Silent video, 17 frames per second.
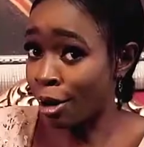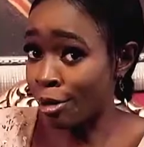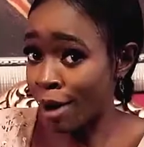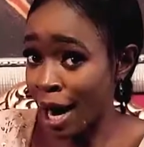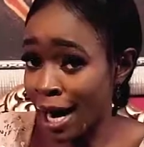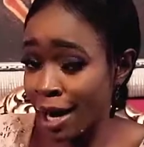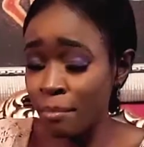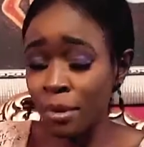all
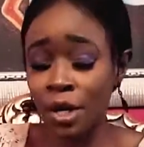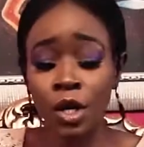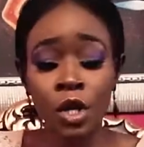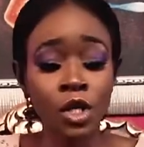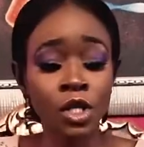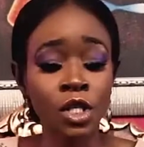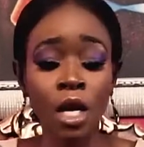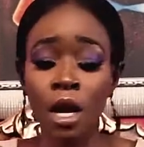right?
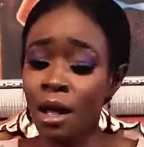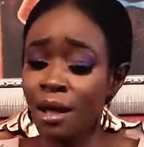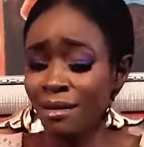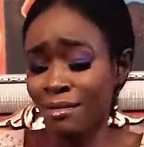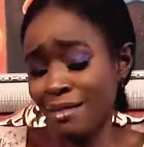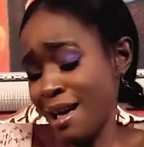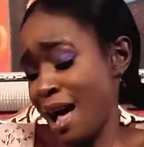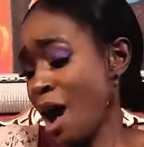Because
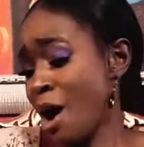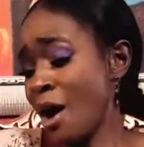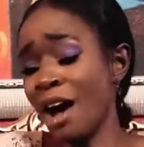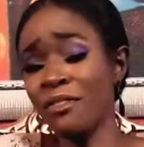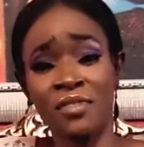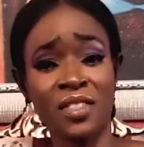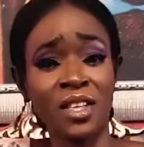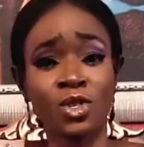I'll
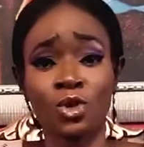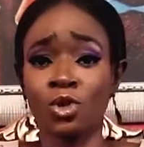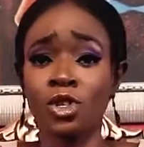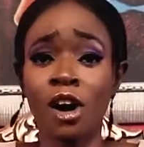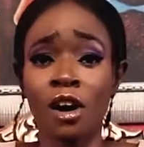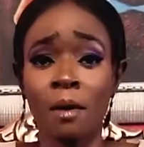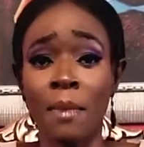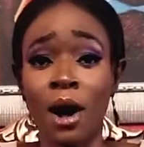have things to
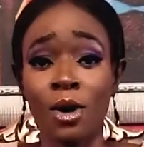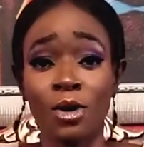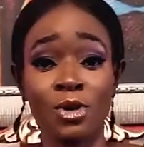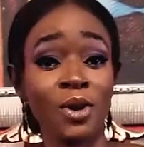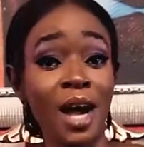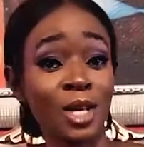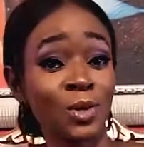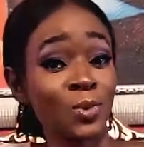talk about.
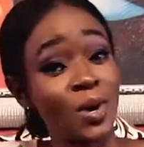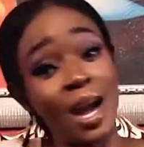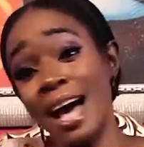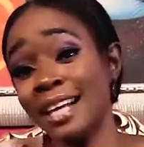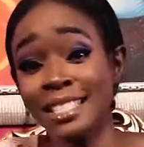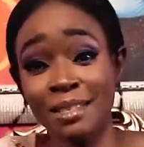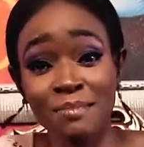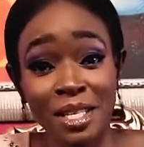You guys will
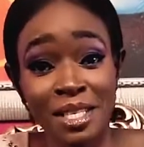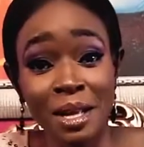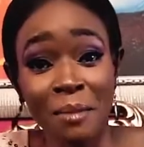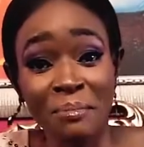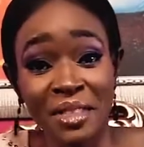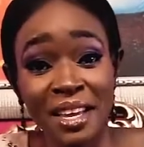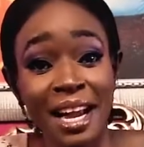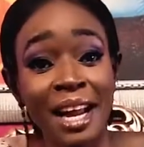ask me
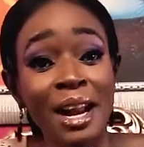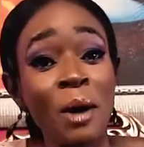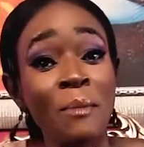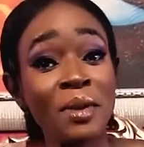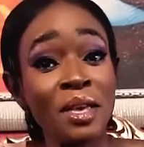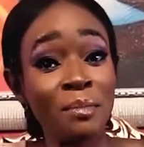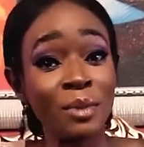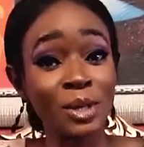something and
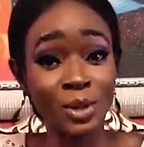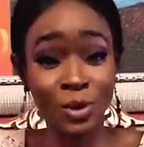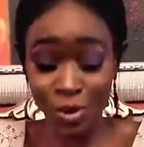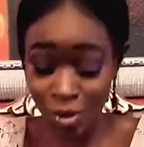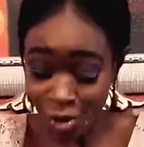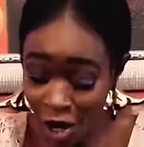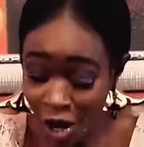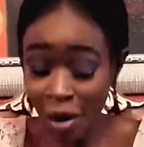I'll be able to
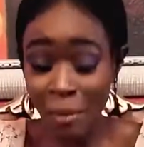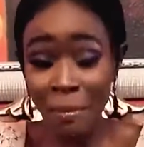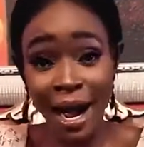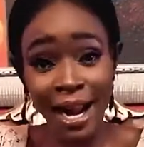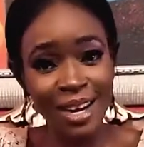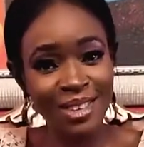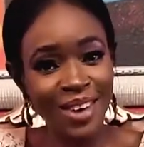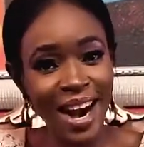talk
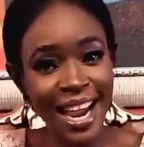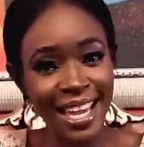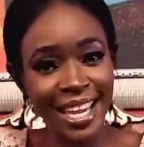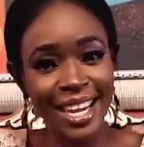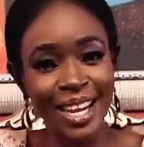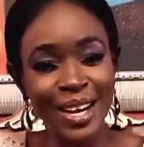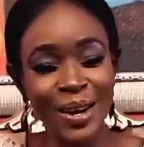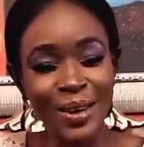about it right
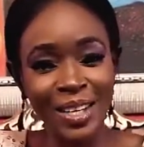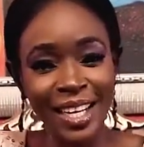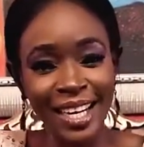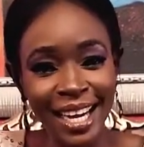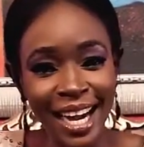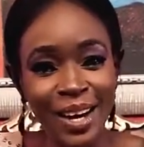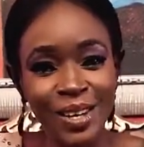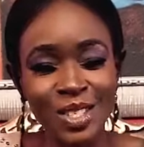here on the
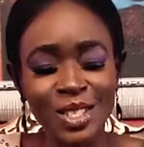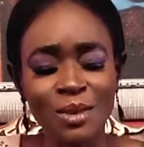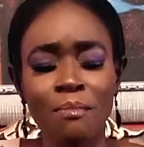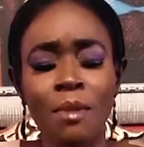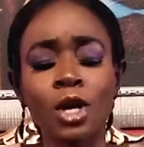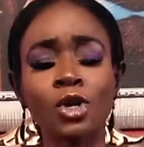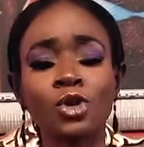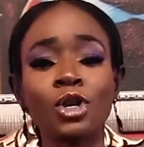couch.
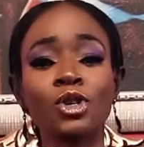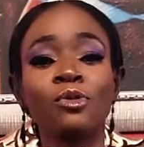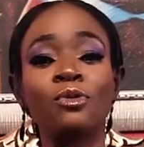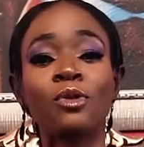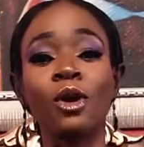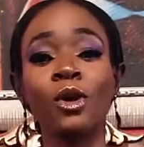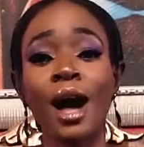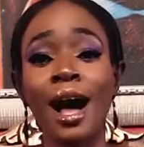Make sure you
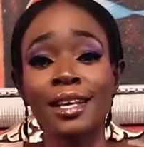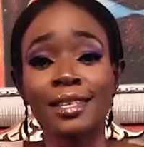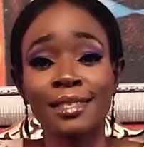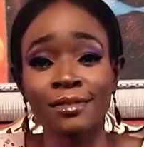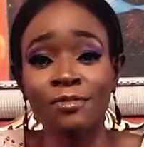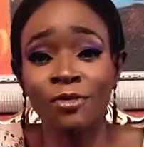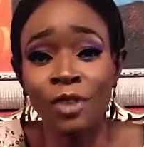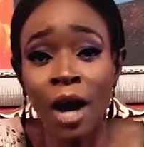follow
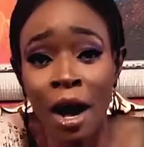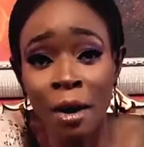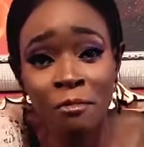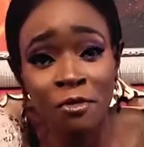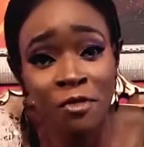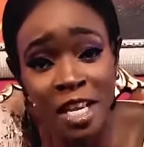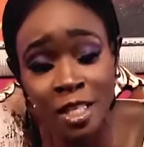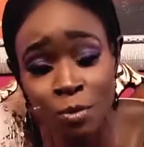
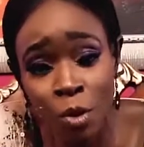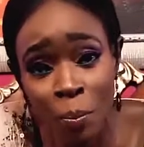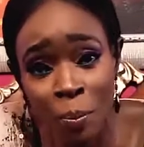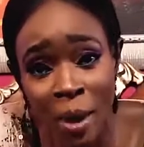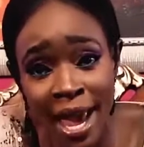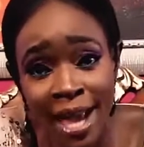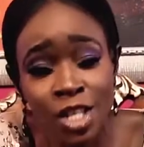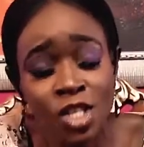our
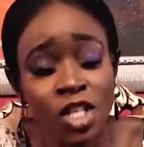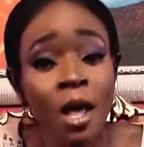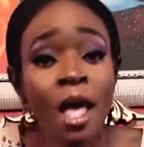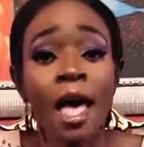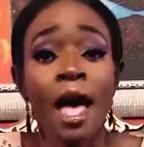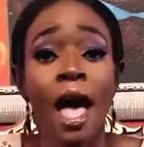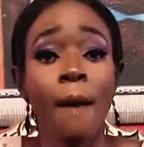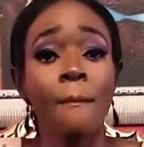Facebook page
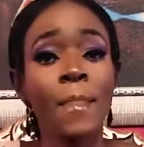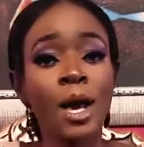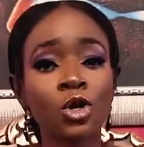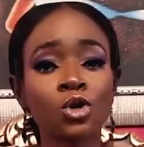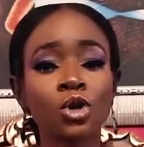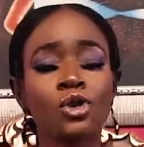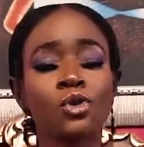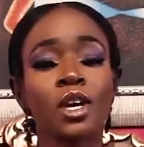and
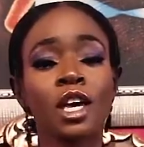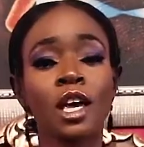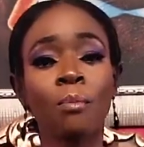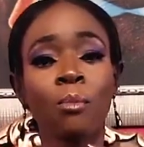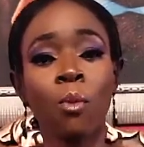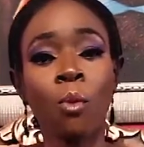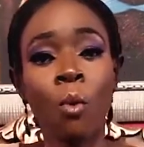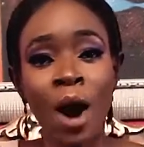make sure you
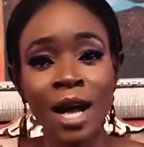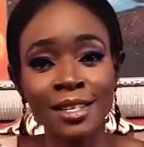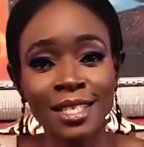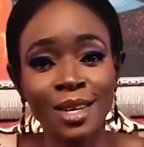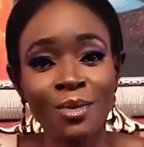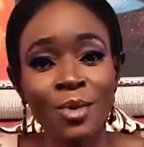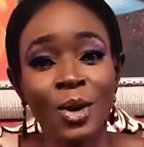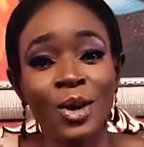keep
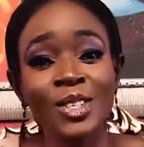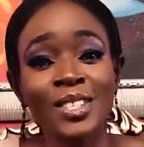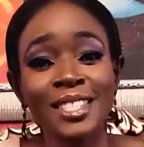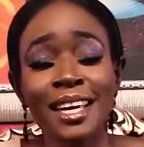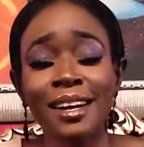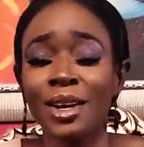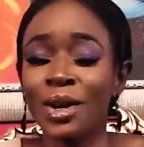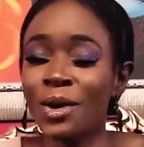watching. We're going to
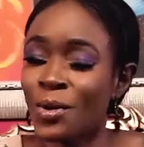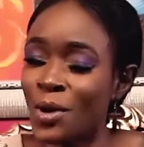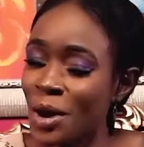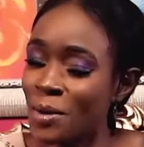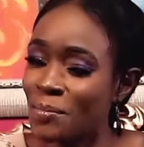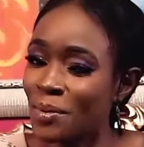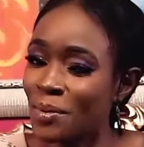take a quick